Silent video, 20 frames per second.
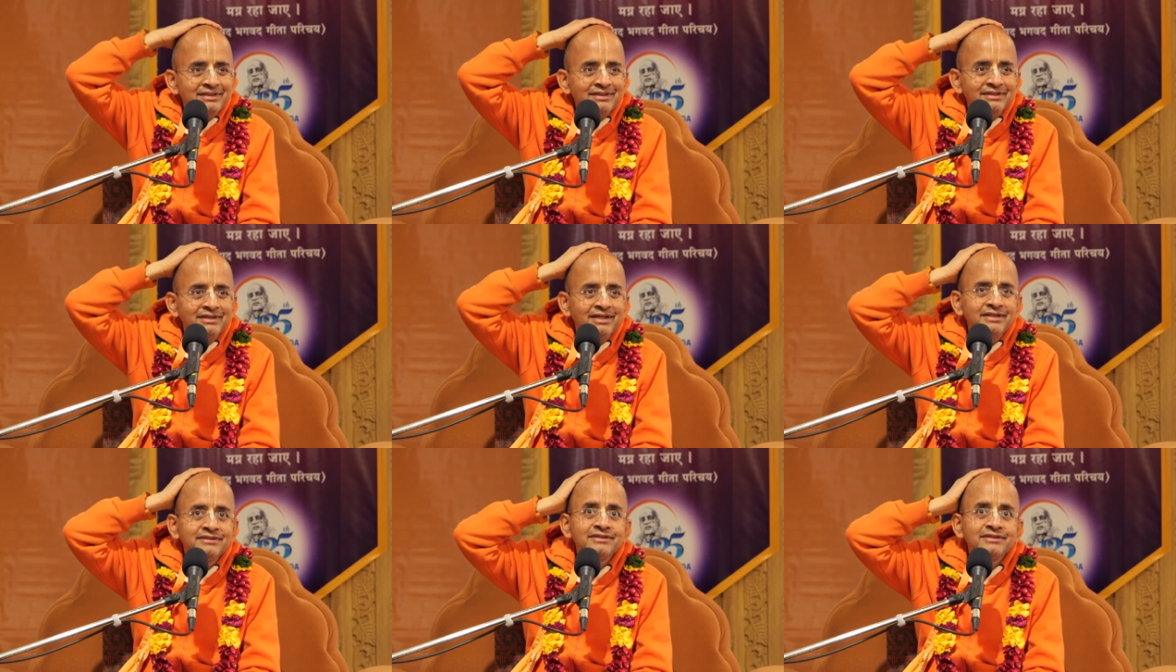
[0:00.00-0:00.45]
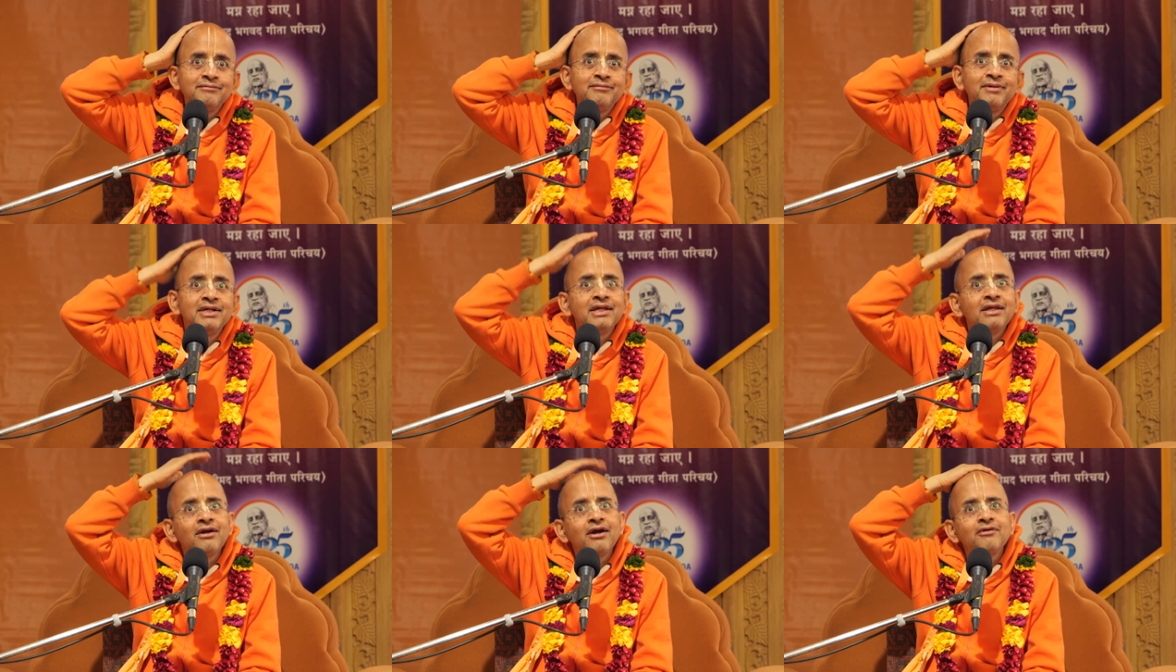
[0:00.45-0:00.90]
They said,
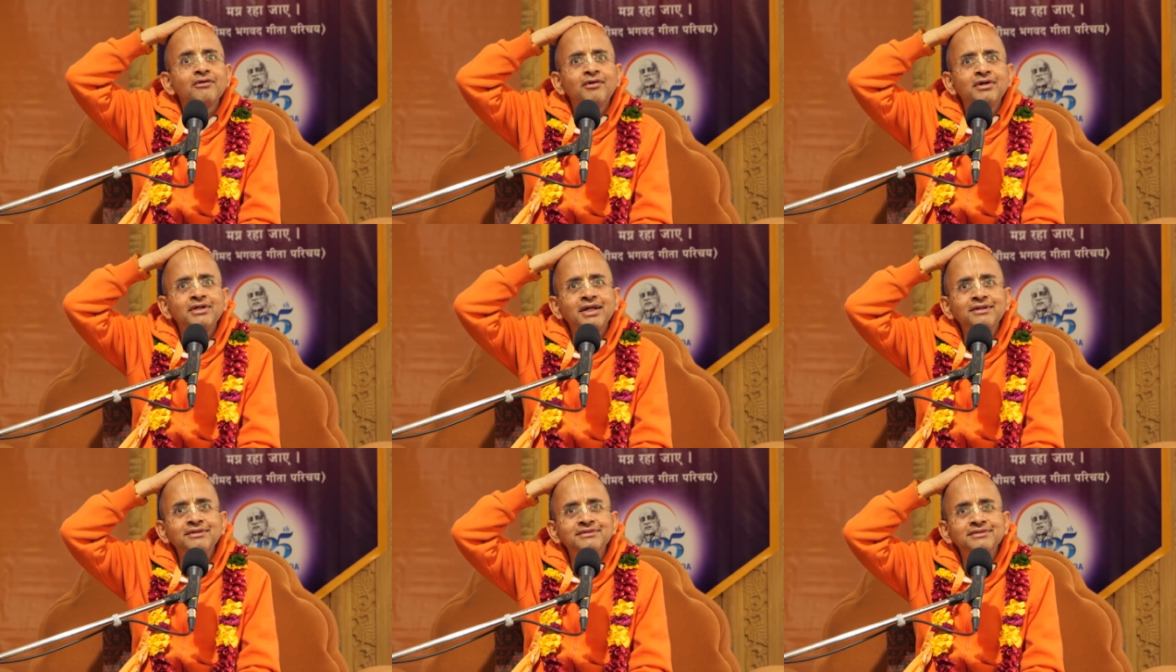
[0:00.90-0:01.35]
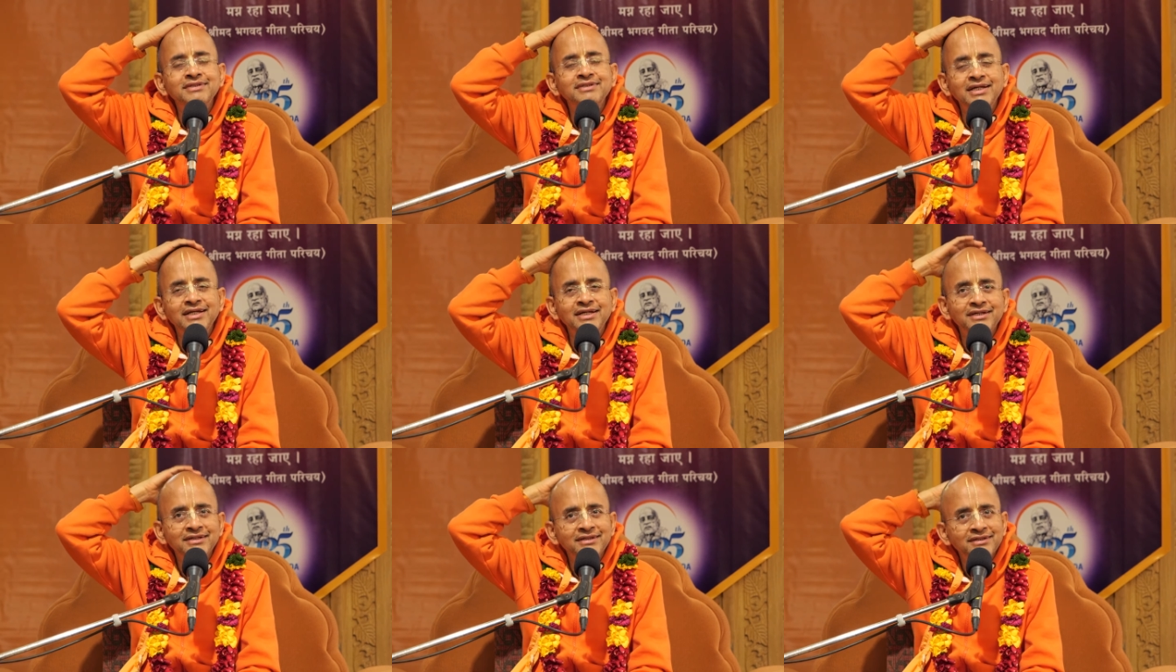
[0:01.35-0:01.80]
my dear Lord, what are you
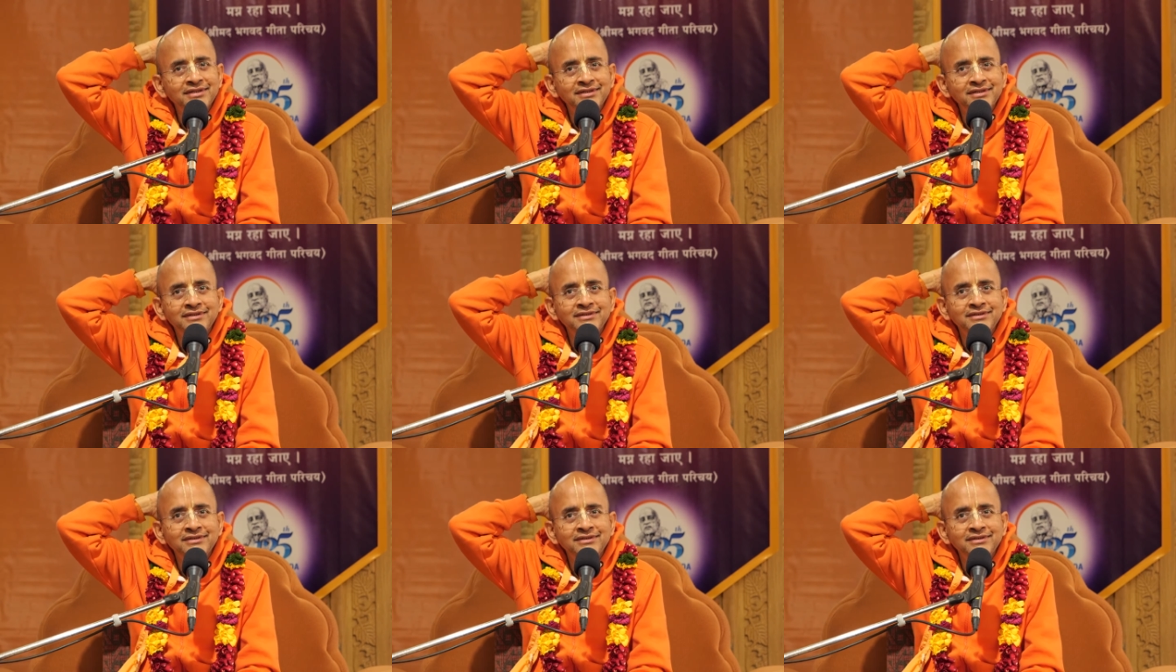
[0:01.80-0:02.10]
saying?